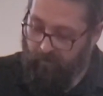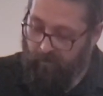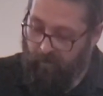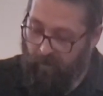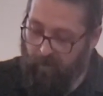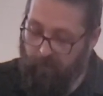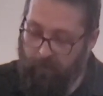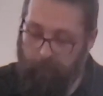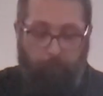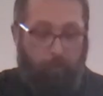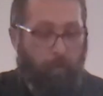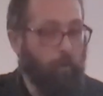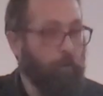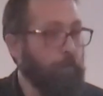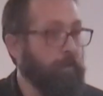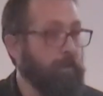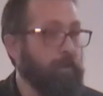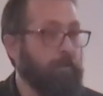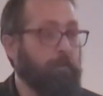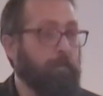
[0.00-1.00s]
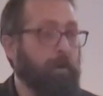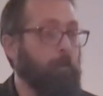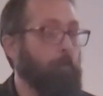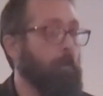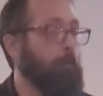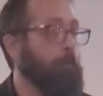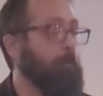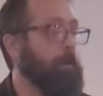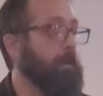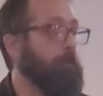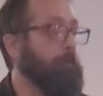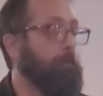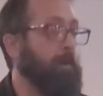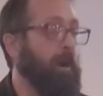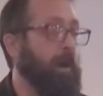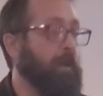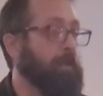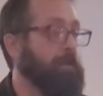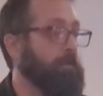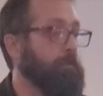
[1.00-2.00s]
unburdened by what we can
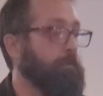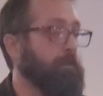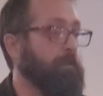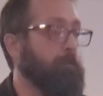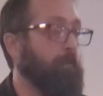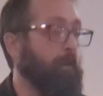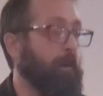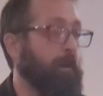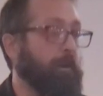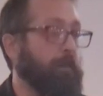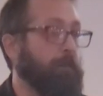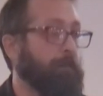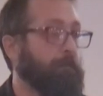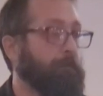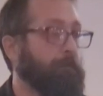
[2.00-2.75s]
possibly bring.